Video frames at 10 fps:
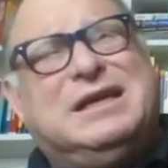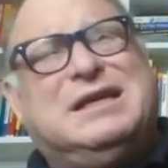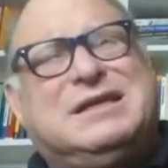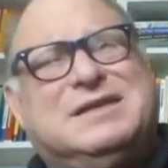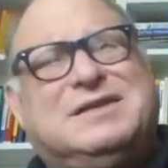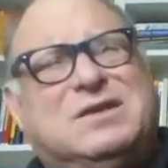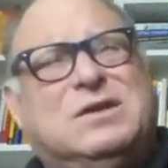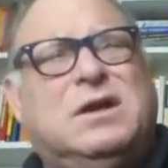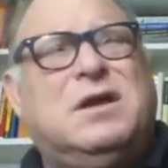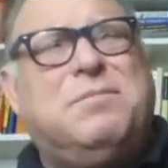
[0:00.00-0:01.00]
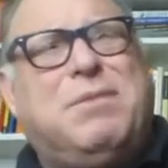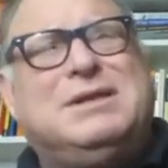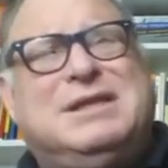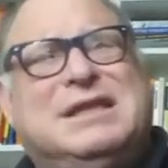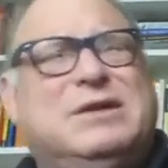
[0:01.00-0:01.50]
consider
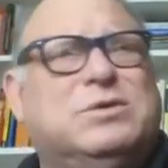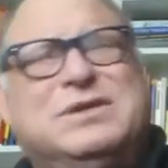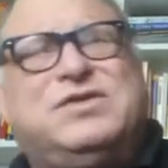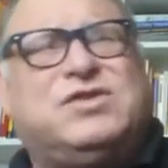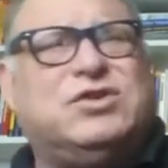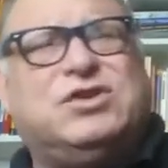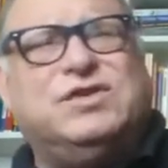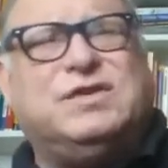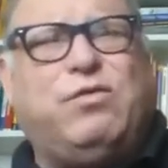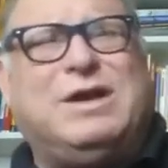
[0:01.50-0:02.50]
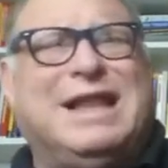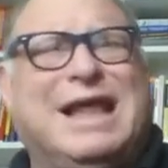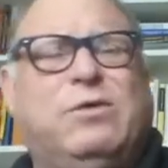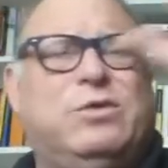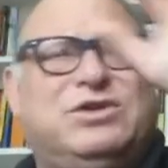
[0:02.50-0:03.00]
multilingual insertions of one
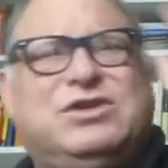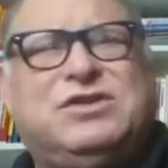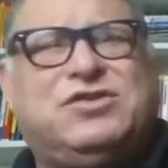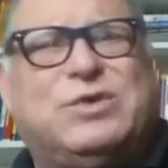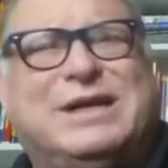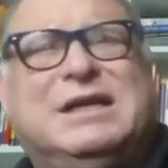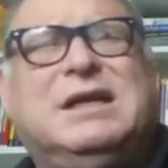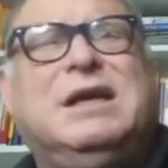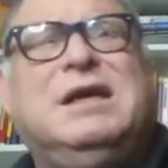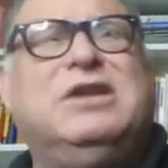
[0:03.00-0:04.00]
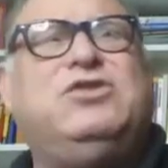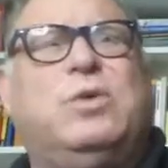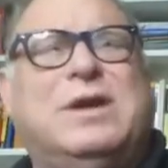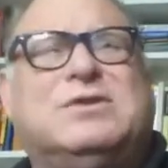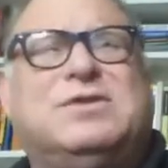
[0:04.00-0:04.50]
language string
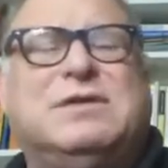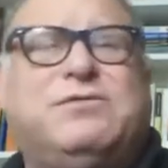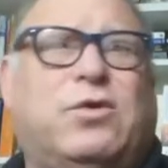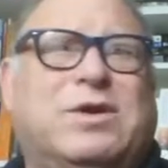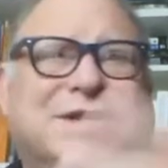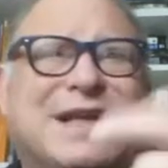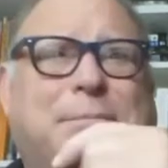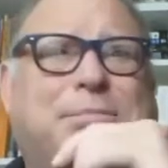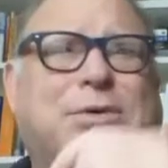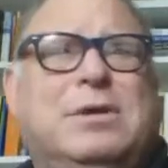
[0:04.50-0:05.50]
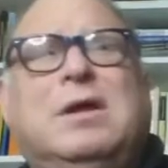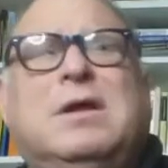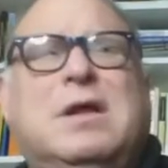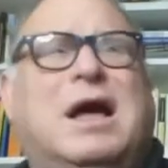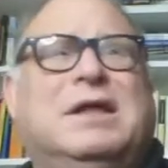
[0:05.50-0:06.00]
into another thing? For example,
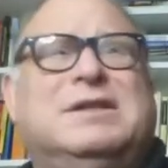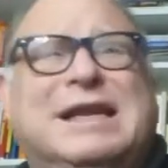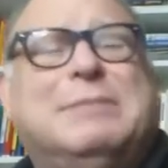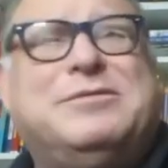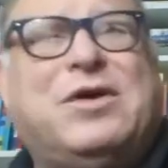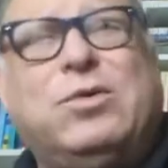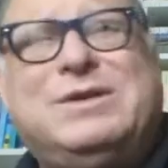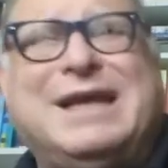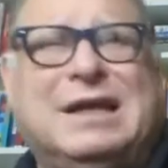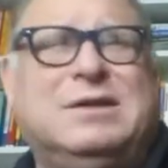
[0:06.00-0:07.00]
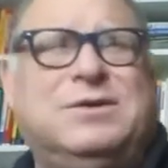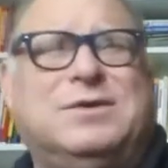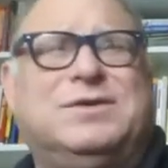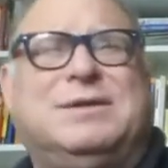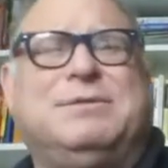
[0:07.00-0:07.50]
the name of a hotel
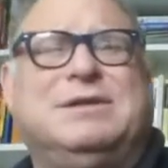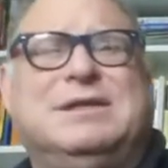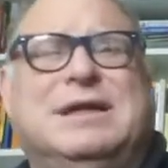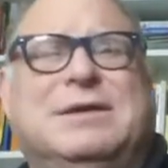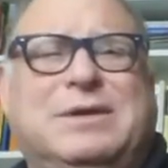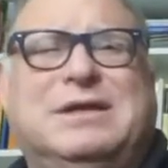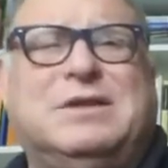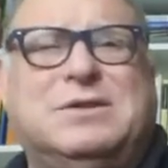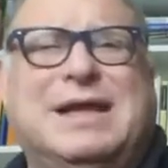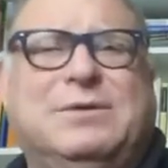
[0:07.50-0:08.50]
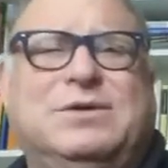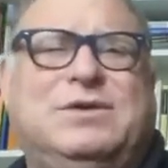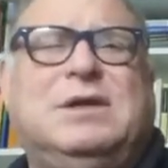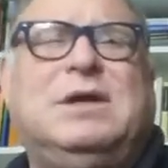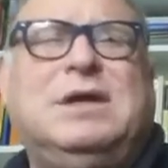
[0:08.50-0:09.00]
or something like that in another
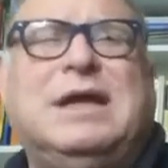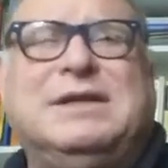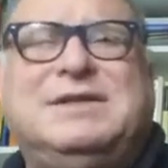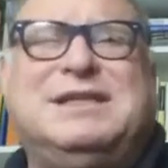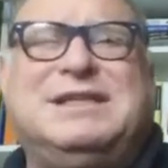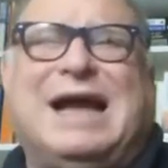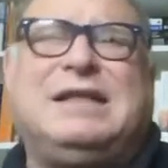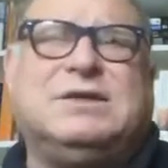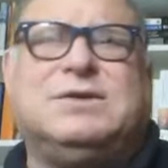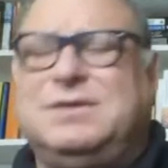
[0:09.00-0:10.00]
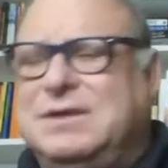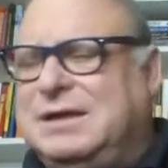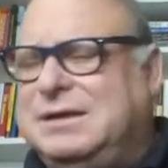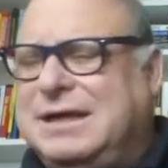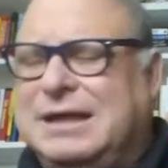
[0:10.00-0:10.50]
language. And syntactical
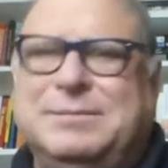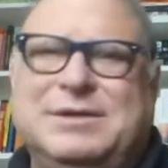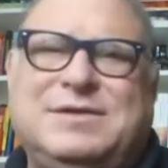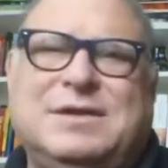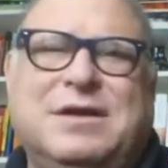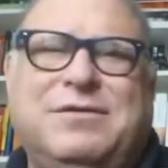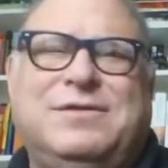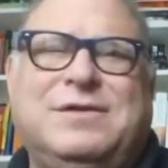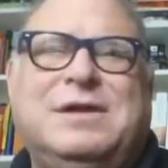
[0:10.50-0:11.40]
elements of